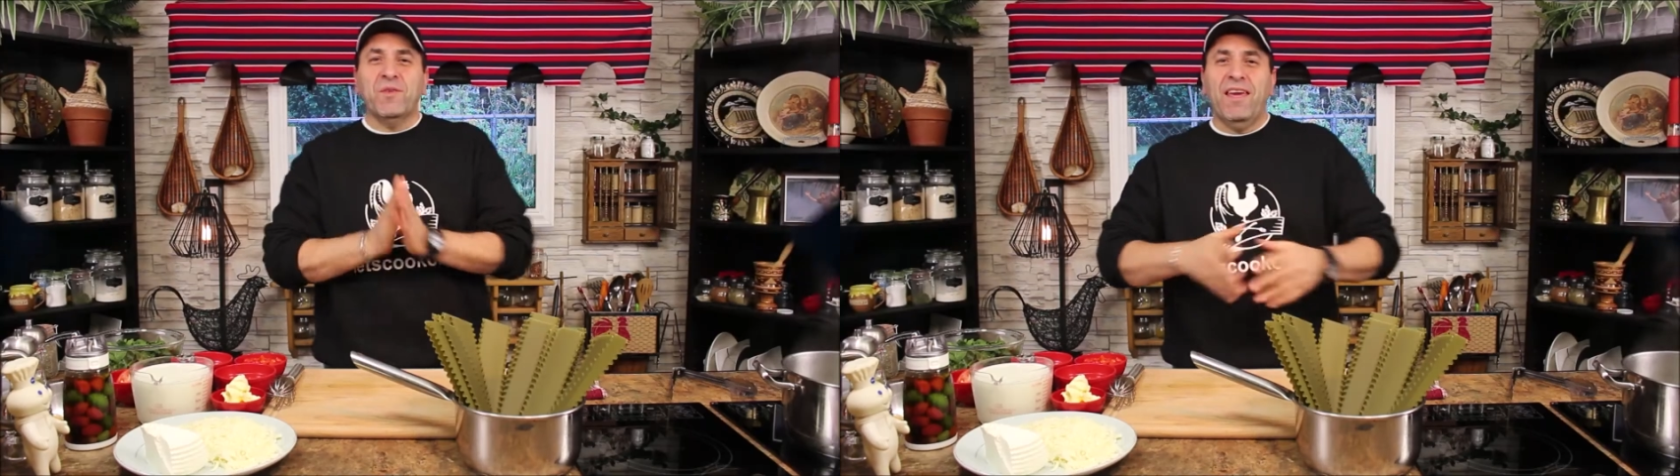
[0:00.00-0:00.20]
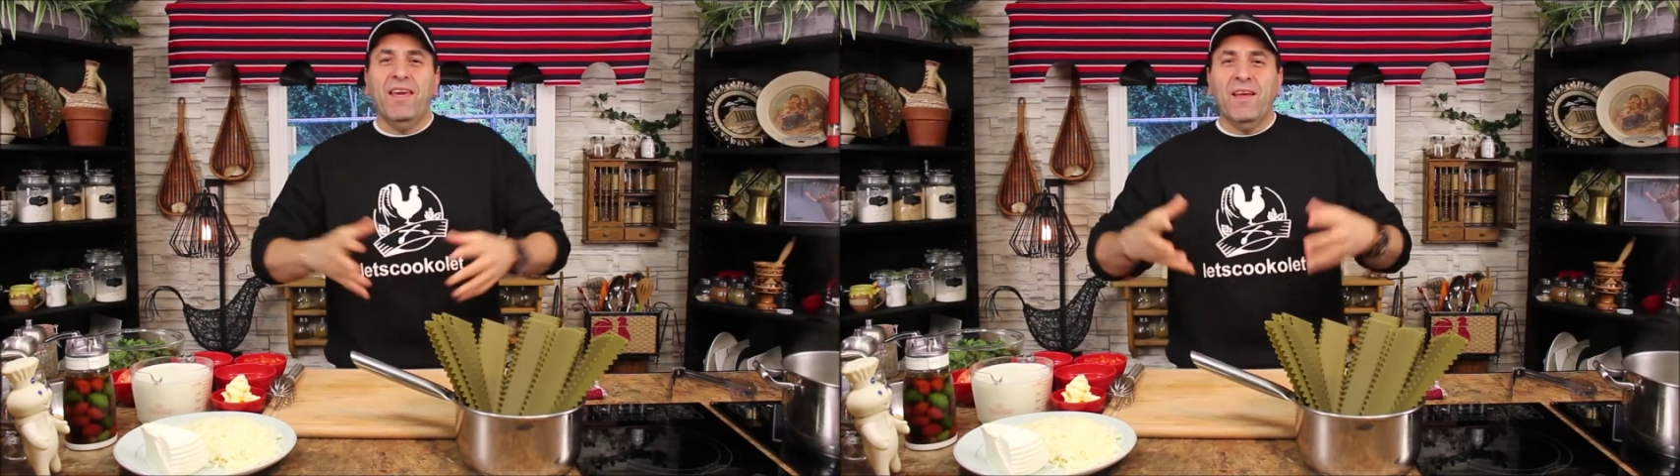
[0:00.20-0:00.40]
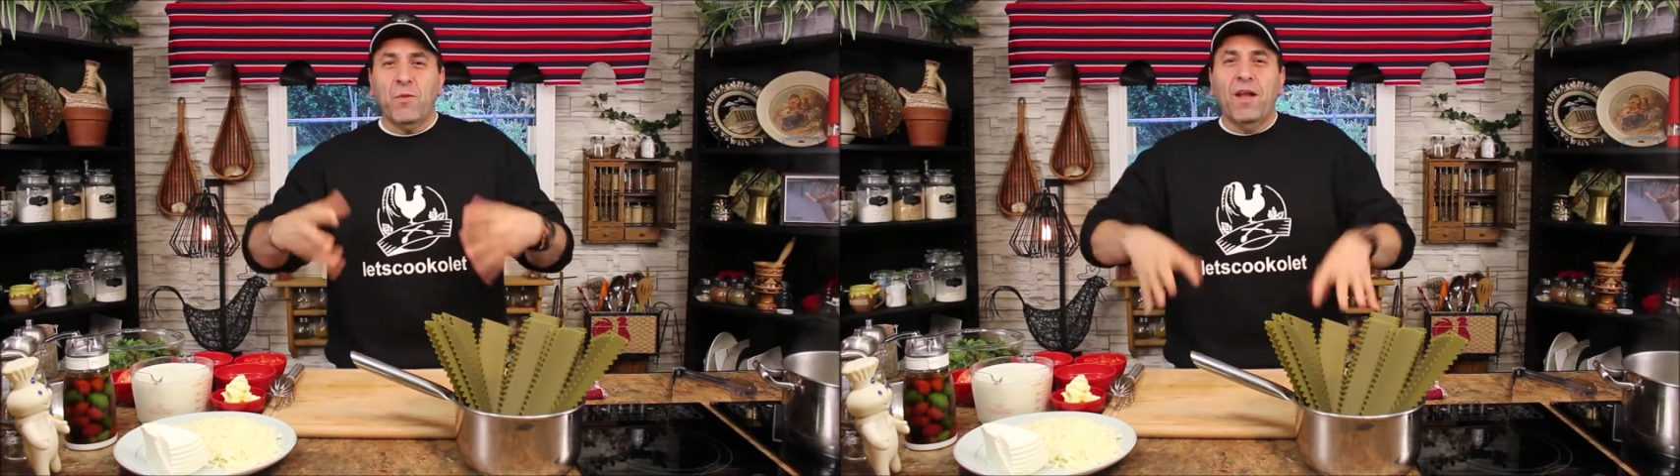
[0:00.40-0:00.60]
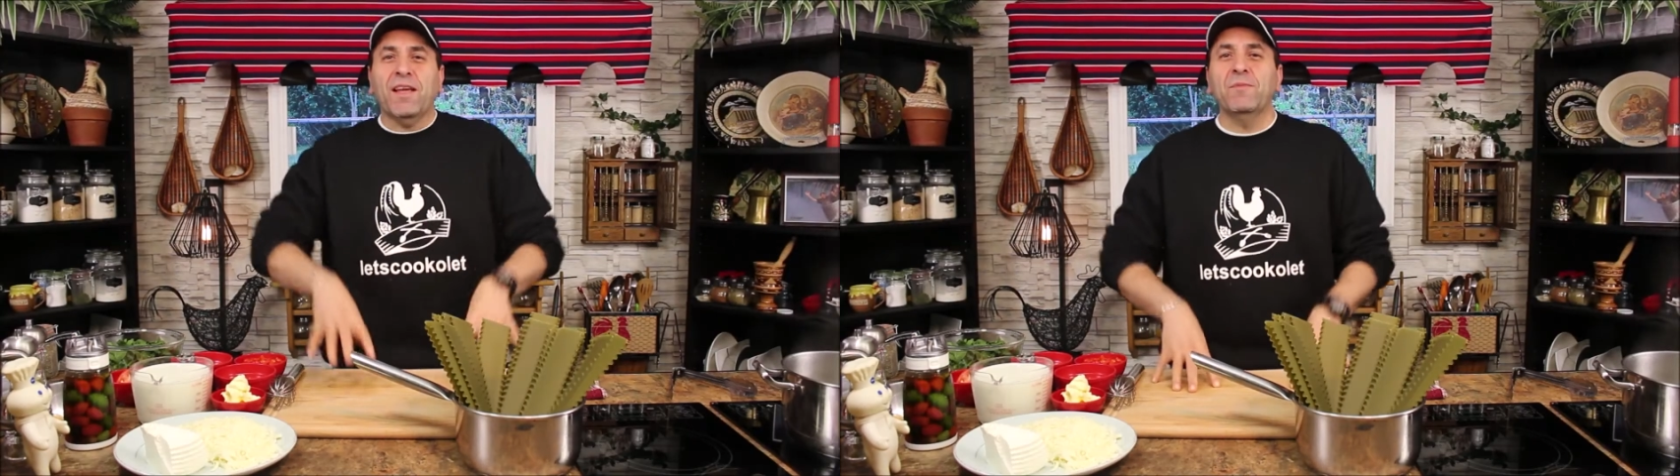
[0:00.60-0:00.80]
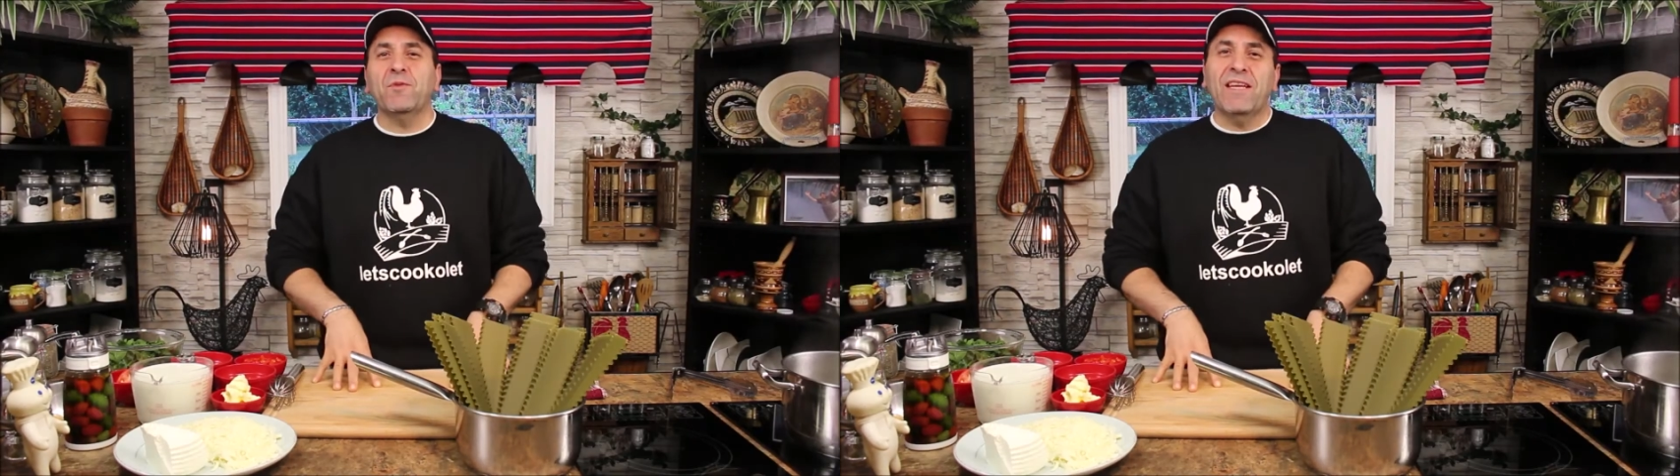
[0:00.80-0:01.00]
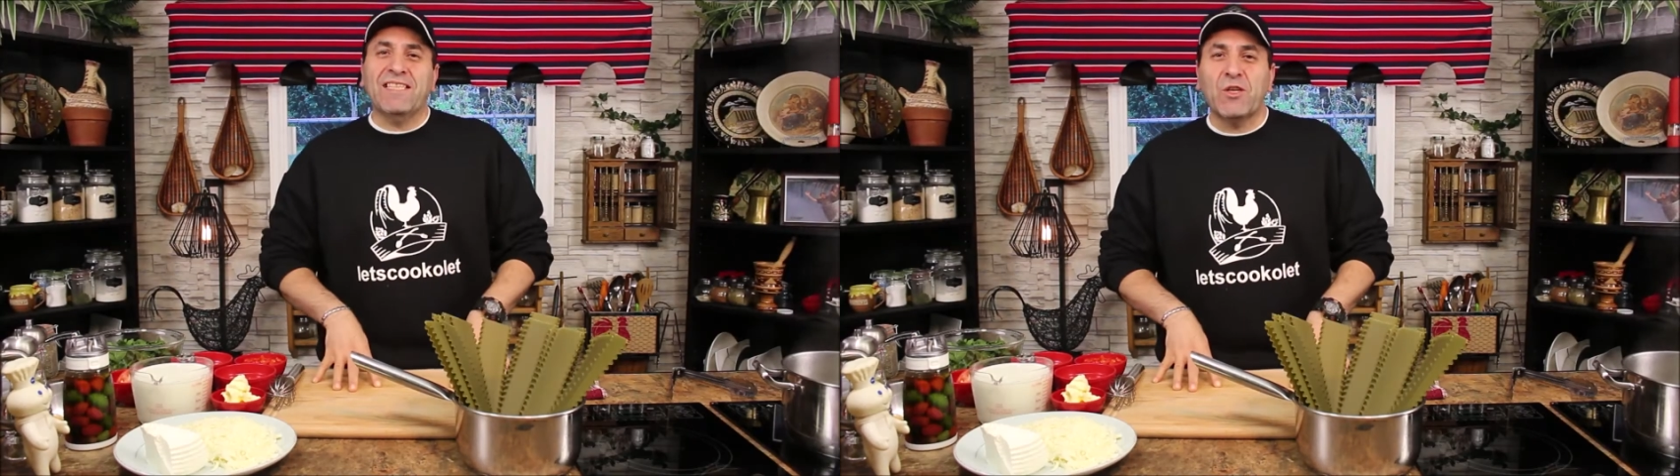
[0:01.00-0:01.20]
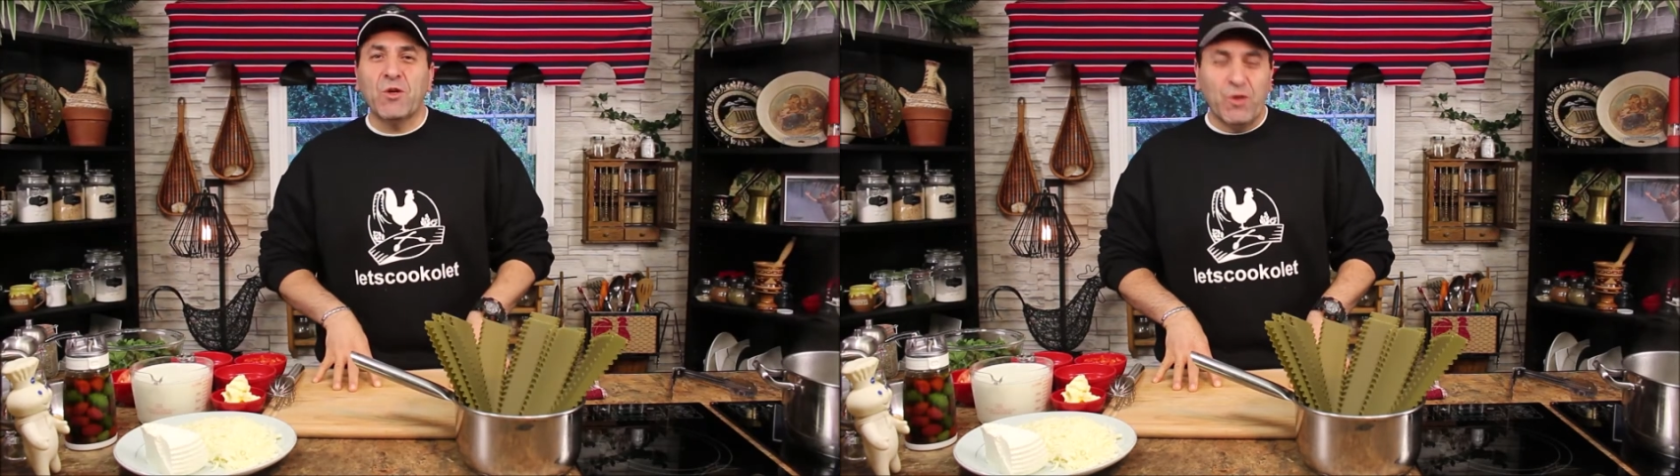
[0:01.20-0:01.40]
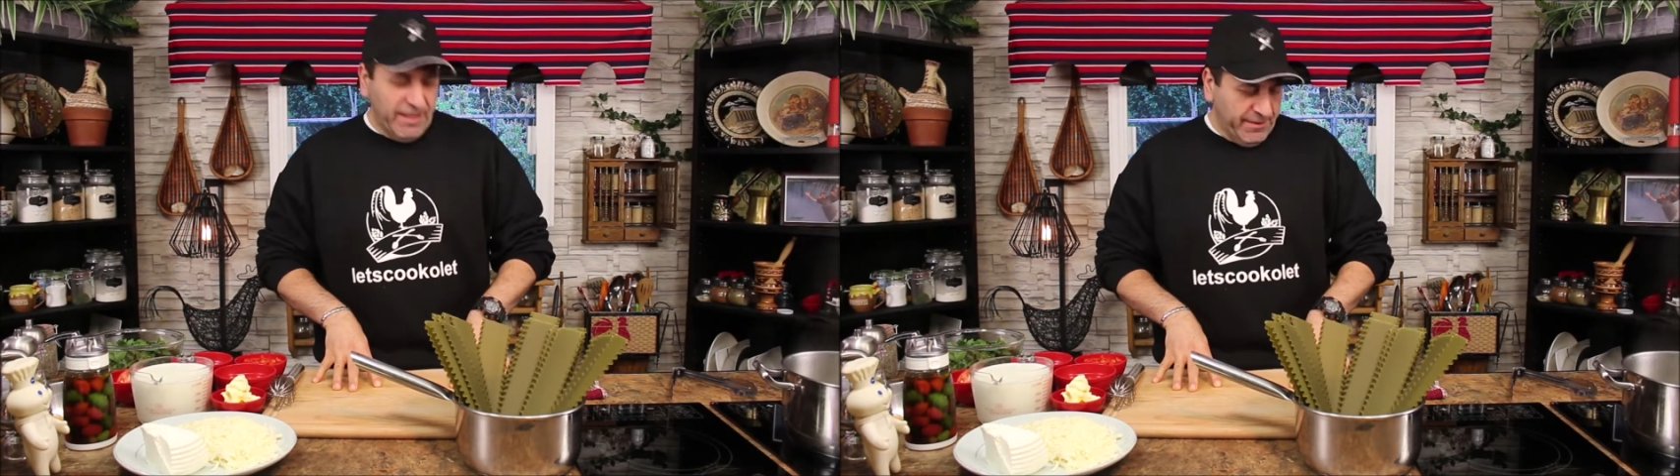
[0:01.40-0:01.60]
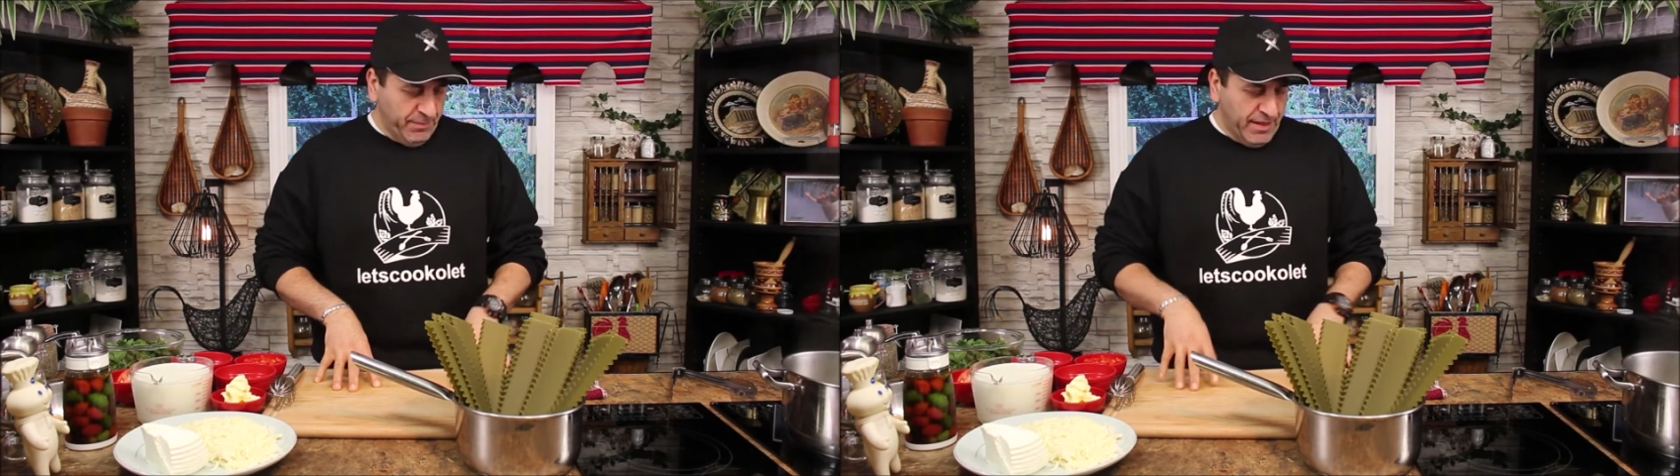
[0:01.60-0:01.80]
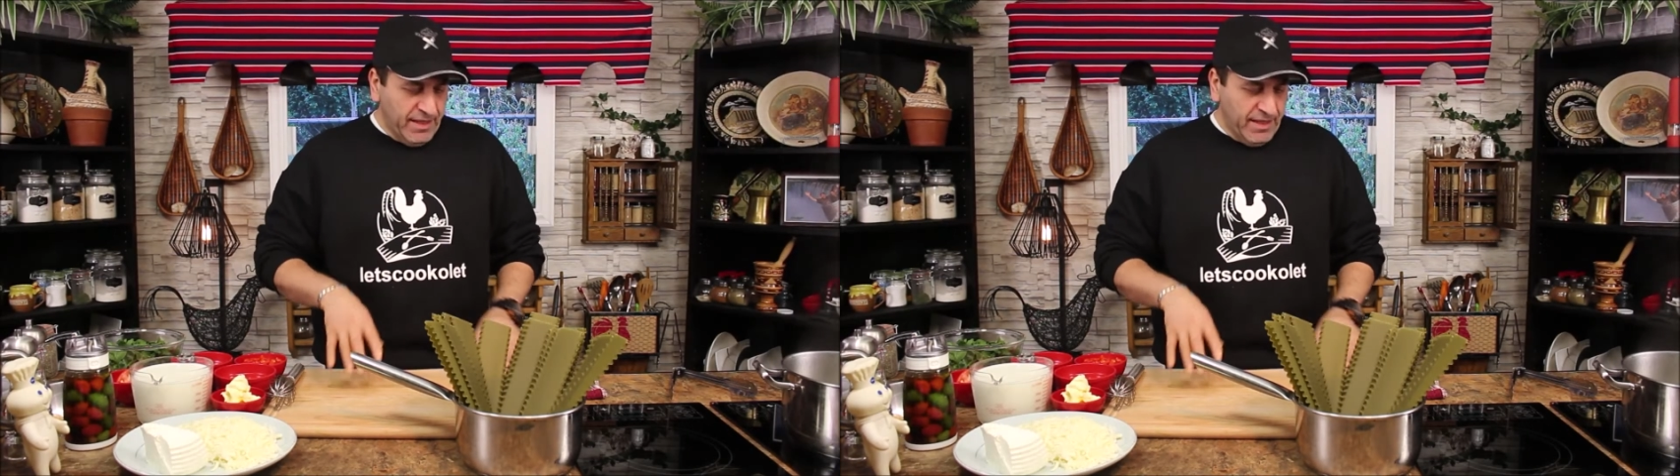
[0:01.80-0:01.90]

today and welcome to Let's Cook It.